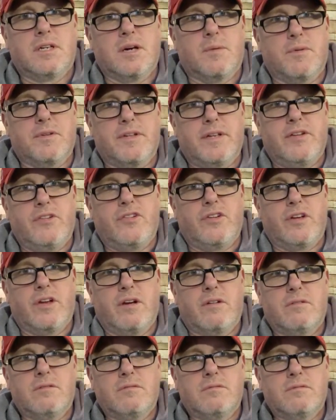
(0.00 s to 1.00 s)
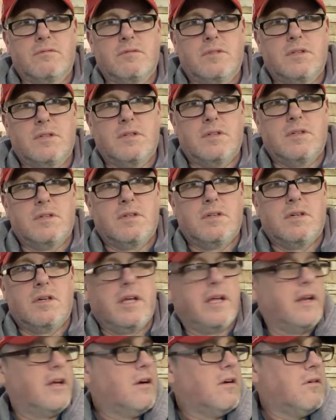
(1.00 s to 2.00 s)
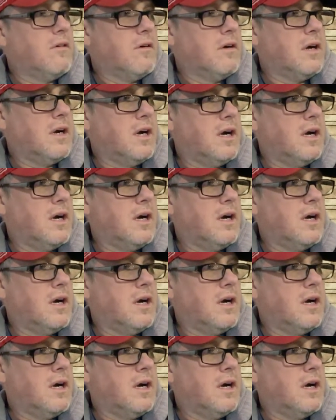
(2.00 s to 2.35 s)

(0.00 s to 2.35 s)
couple days ago, you know?